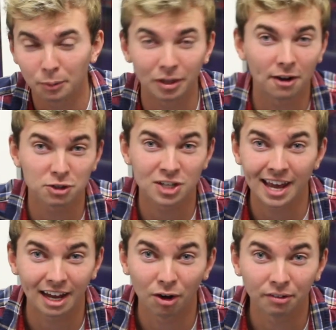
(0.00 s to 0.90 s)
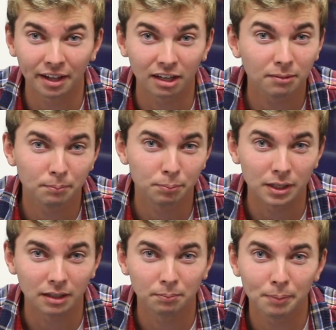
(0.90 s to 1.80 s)
and we can all just hang out and like
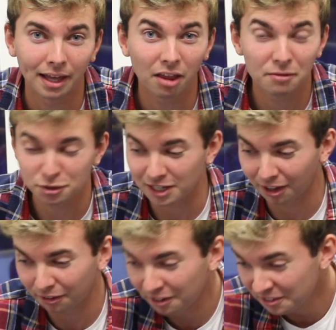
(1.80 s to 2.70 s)
be pet lovers together.